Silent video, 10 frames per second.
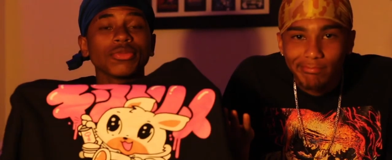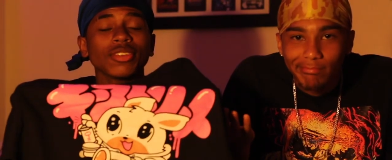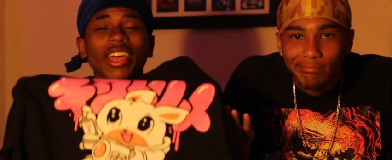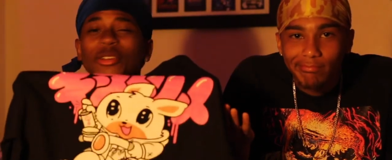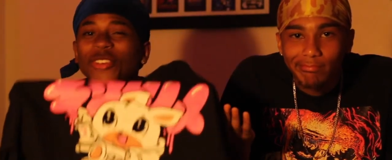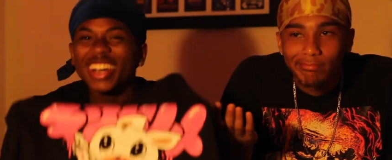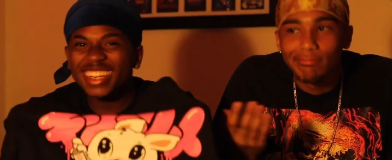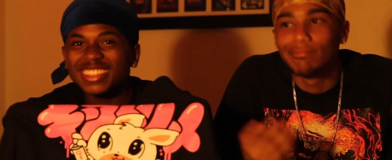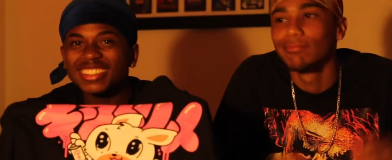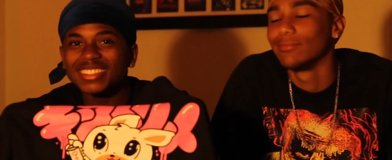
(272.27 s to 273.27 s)
Speaker 1: Like
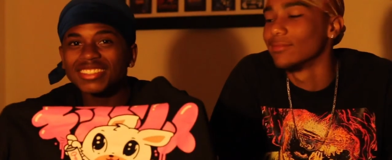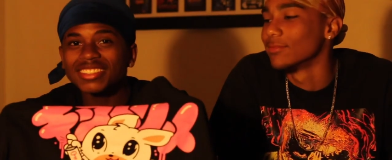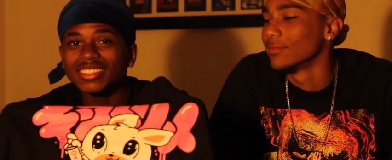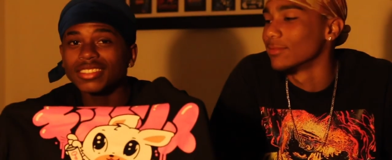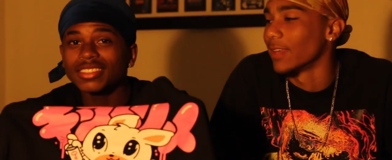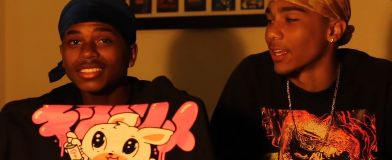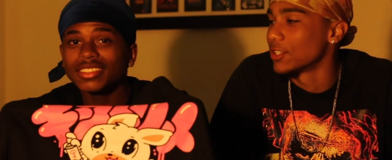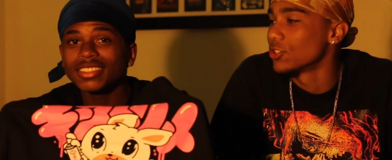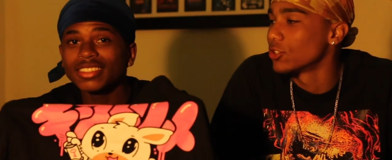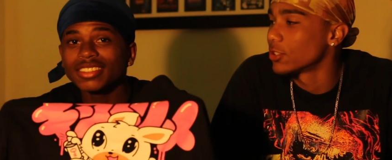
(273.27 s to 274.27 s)
what? Like
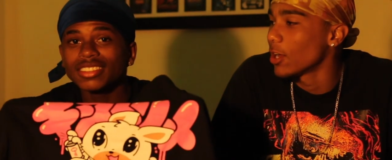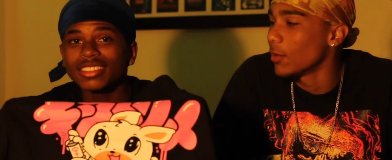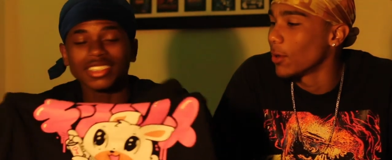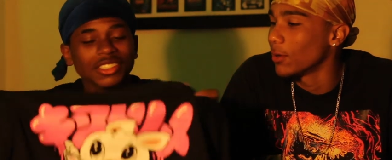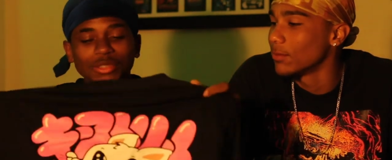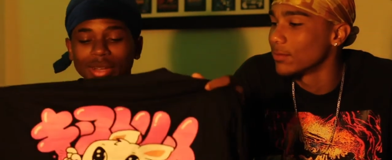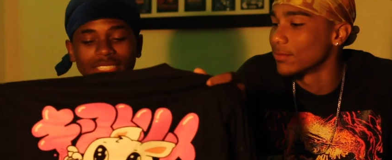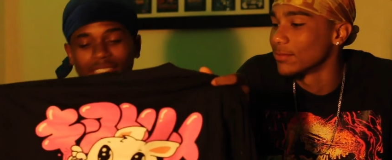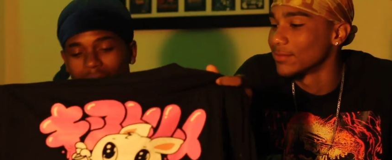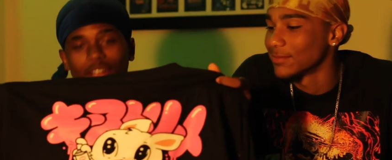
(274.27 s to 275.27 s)
it's just your style, bro. Is this my
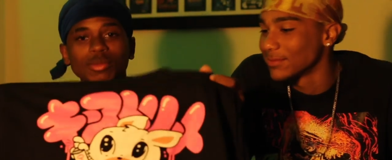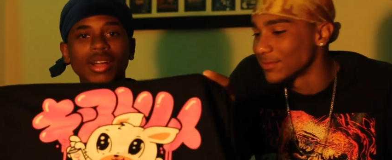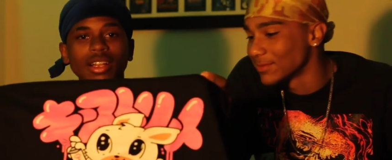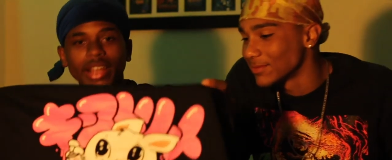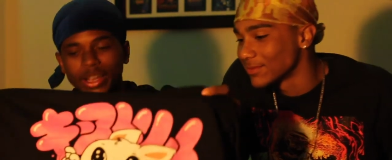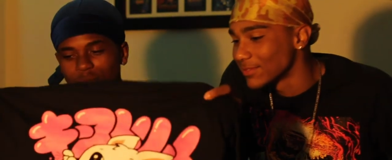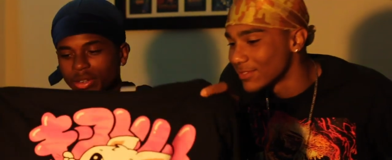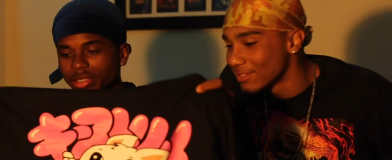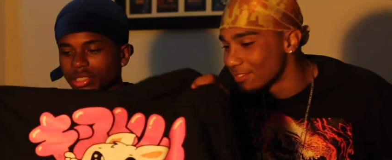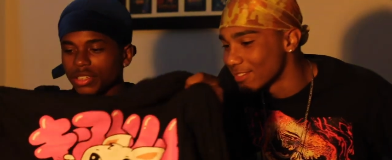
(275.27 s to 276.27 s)
style, bro? I like
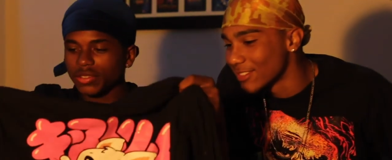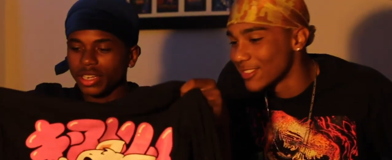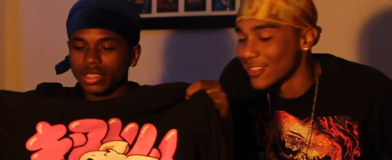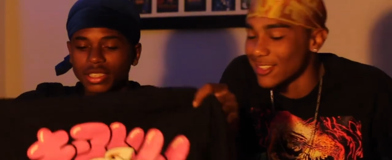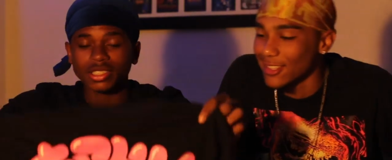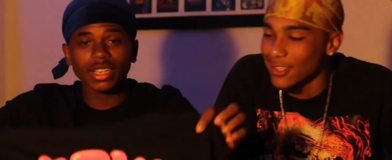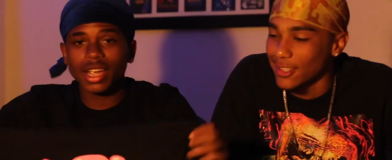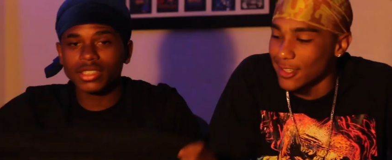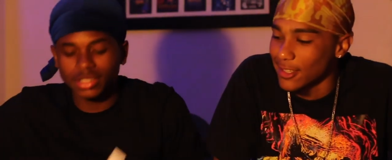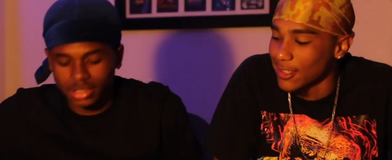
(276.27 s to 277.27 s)
wearing stuff like this. It's
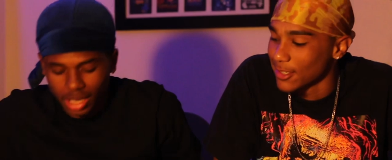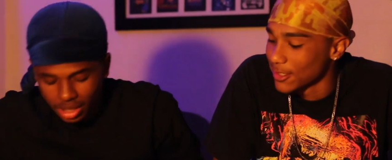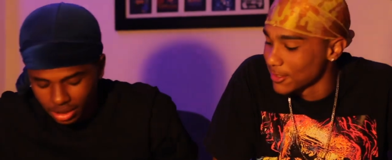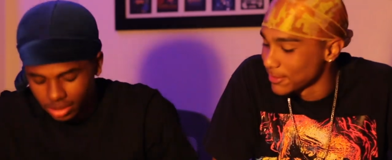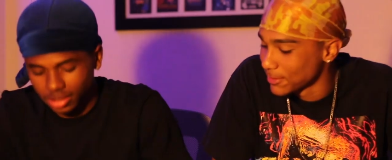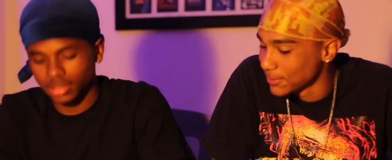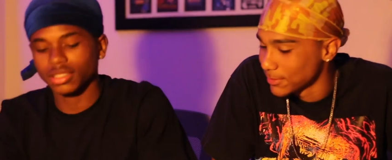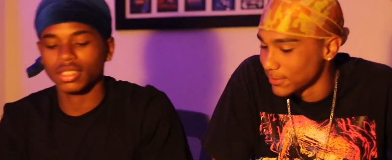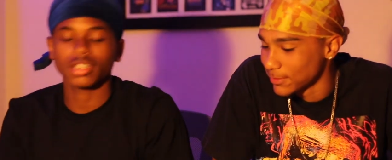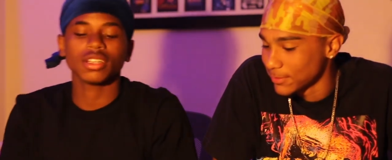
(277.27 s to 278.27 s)
actually nice.
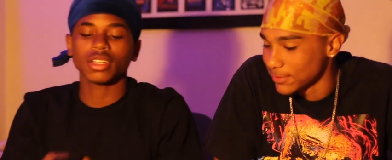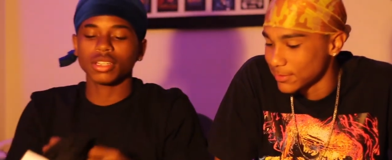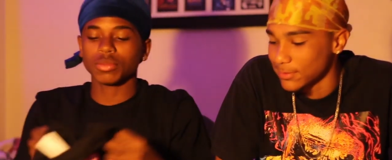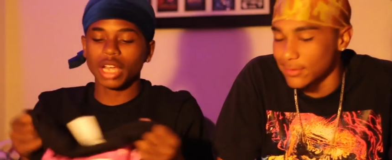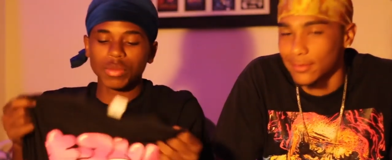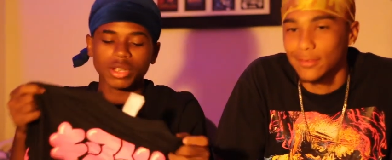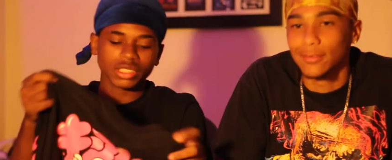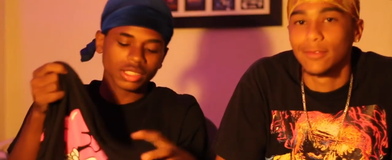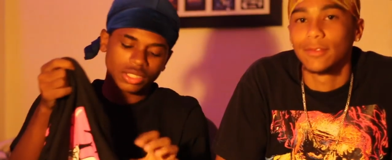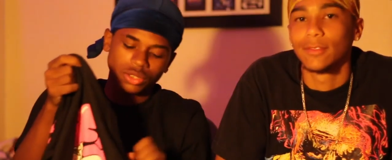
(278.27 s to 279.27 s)
But how much
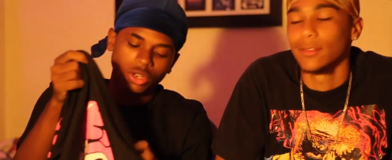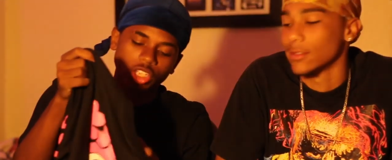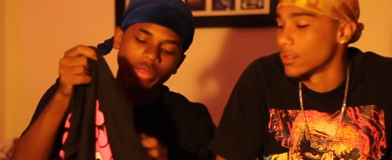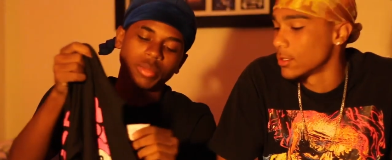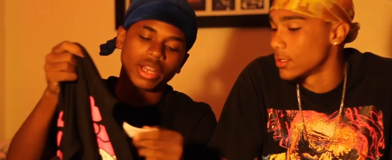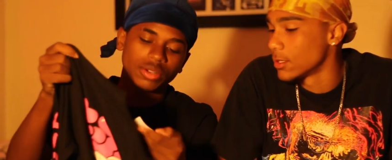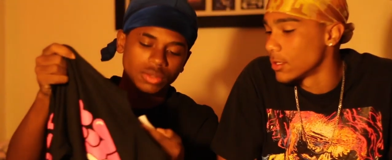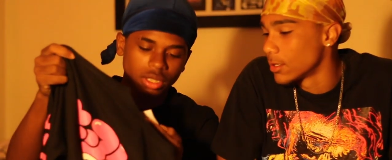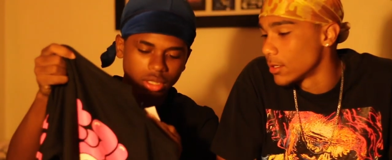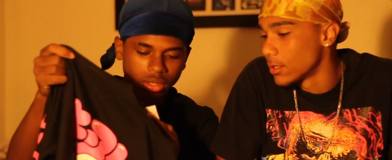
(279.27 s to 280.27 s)
did this cost, by the
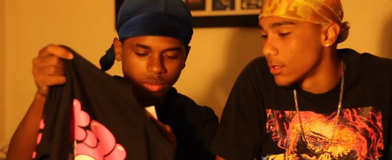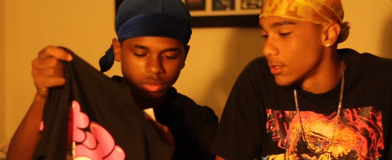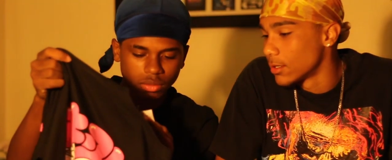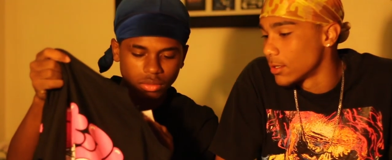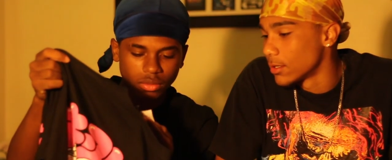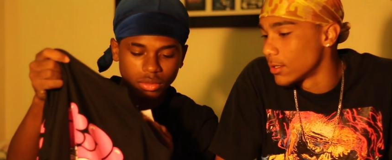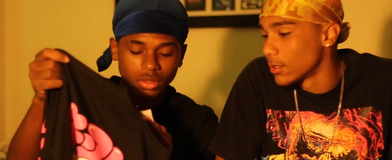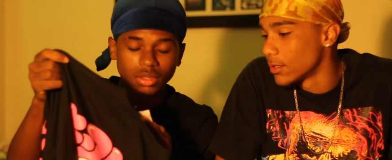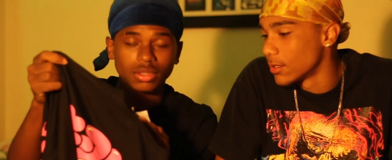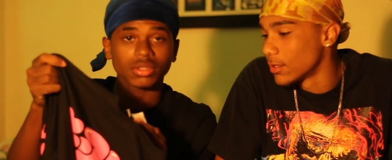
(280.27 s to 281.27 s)

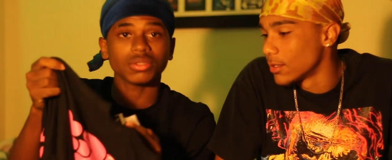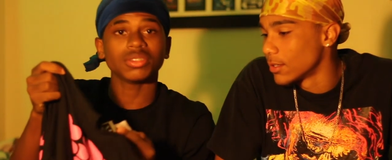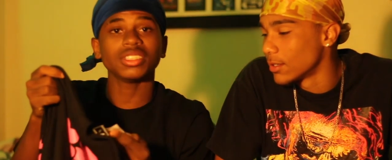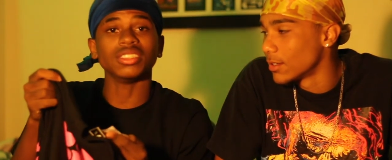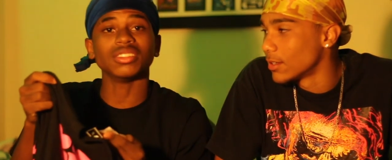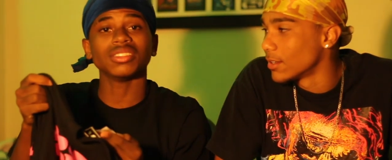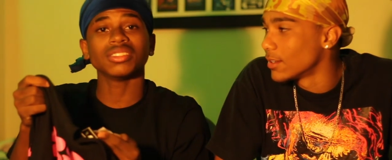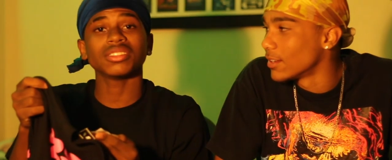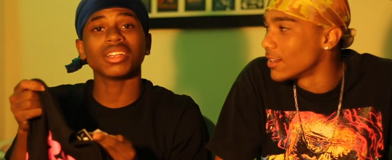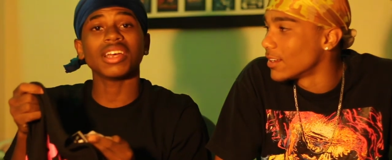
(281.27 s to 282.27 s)
way?
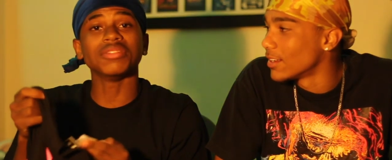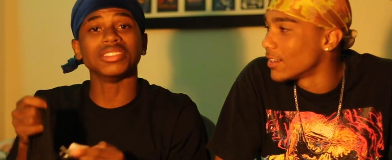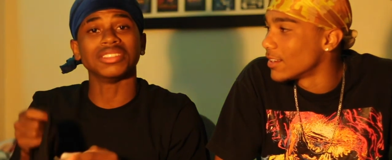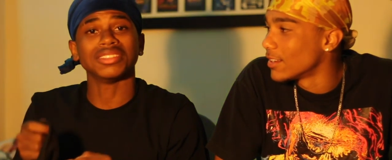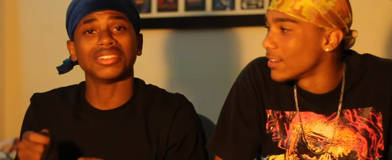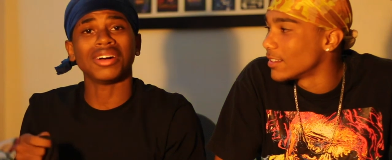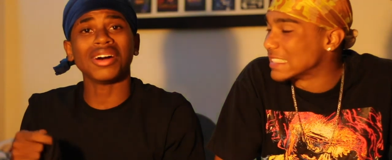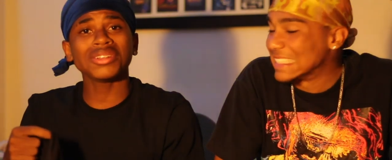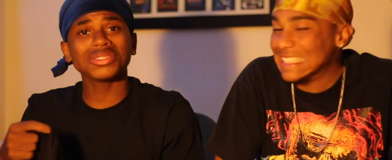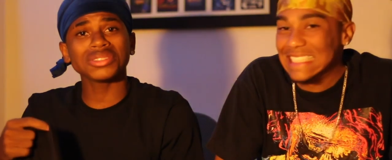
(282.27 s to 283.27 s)
27
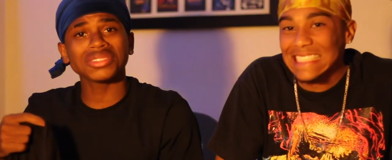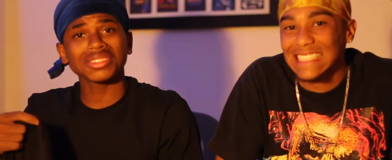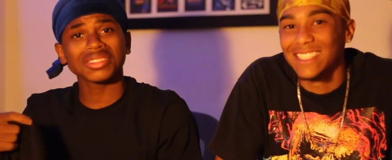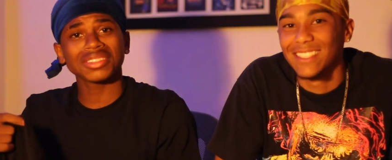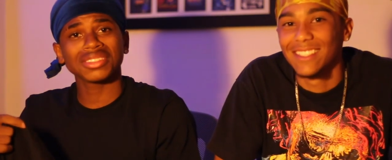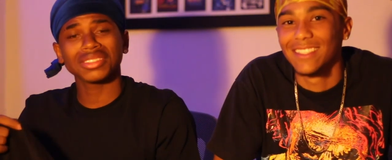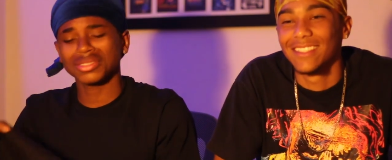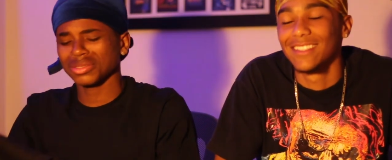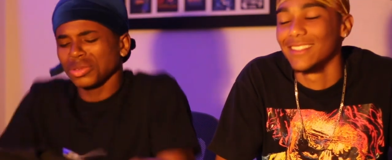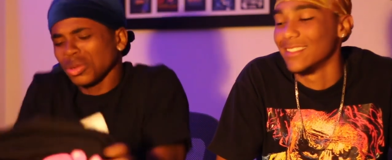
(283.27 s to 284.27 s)
dollars?
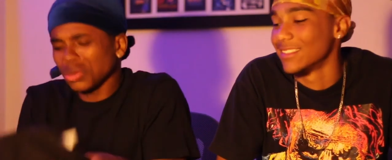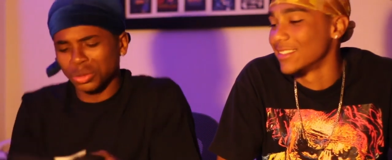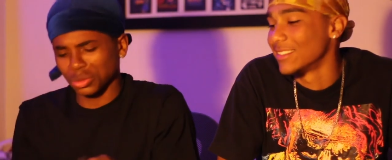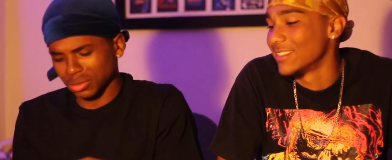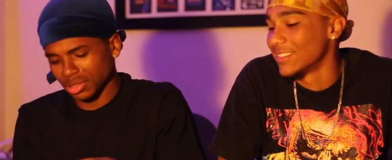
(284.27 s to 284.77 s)
Oh!